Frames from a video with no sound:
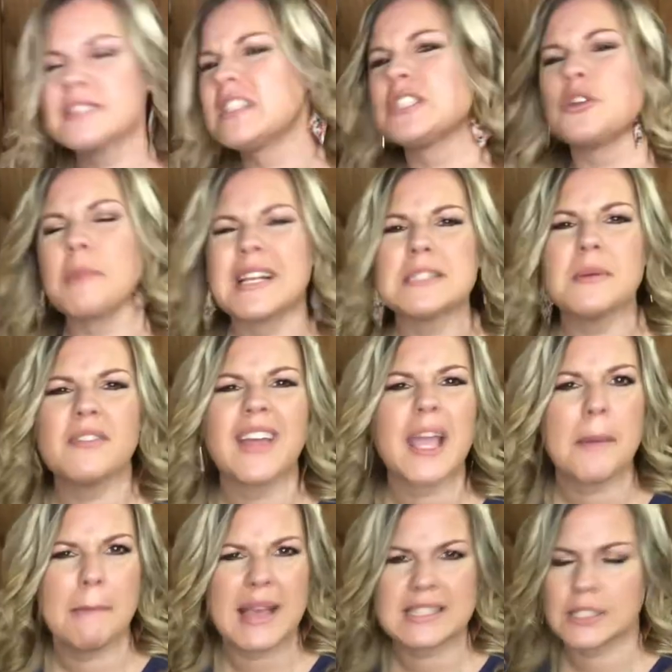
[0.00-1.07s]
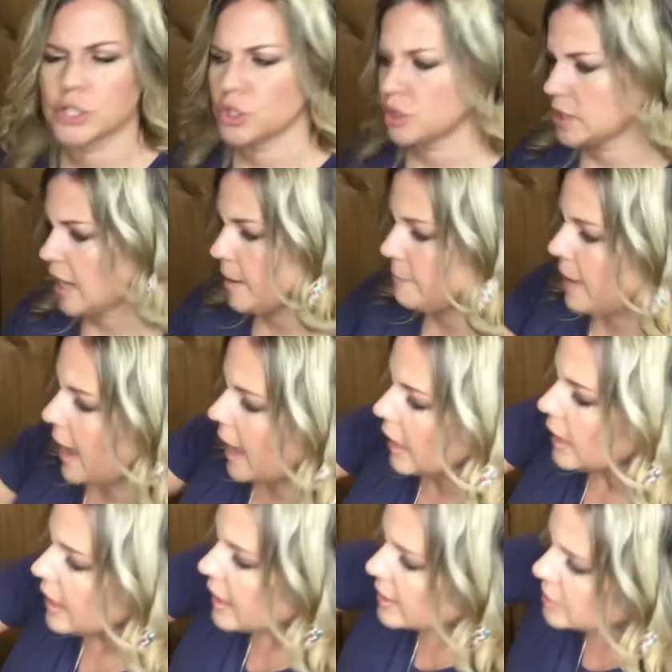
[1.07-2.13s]
this reminds me of like a messenger type bag.
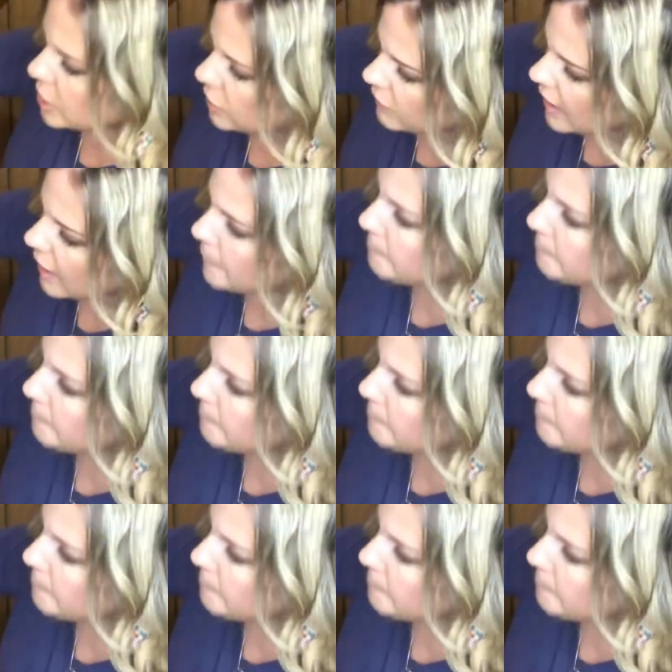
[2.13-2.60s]
So you've got a